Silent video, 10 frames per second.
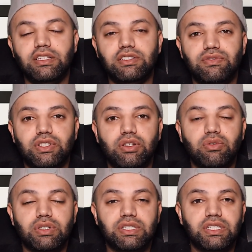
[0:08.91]
This
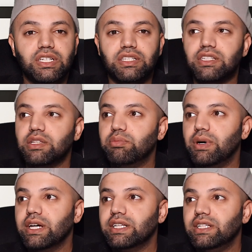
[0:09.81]
video was suggested
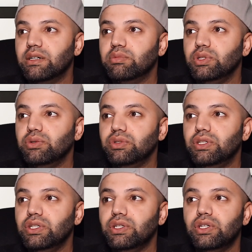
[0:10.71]
by
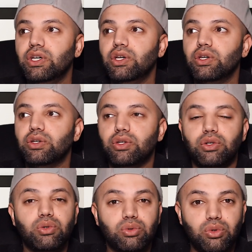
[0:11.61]
WD
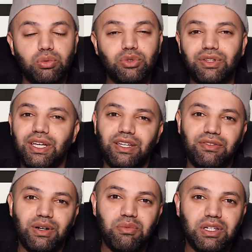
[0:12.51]
Yutomo. Thank
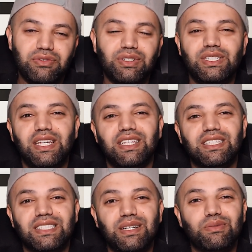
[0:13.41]
you very much for taking
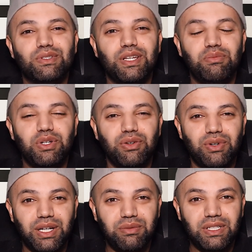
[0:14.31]
the time to send me your
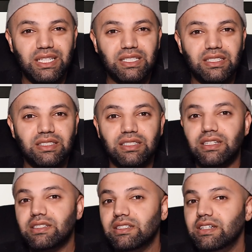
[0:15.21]
recommendation and
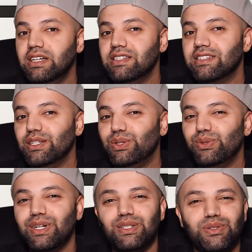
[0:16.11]
suggestion. Stay
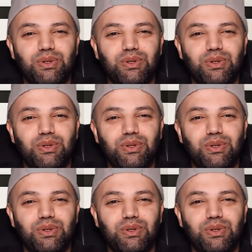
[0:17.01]
tuned, guys.